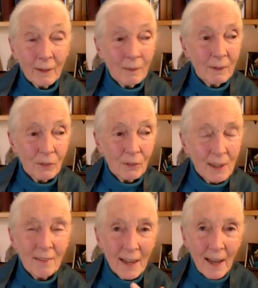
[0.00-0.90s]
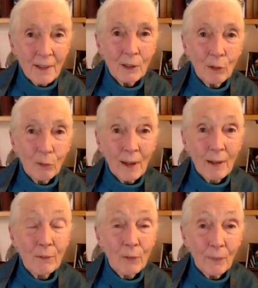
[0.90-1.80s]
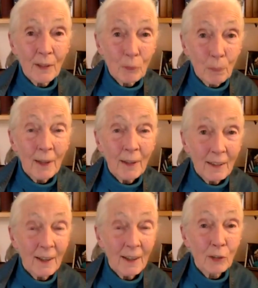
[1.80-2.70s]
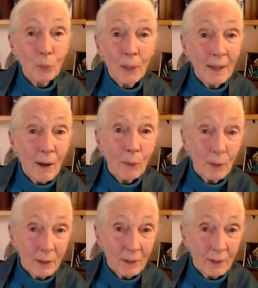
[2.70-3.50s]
see the end of life on this planet as we know it.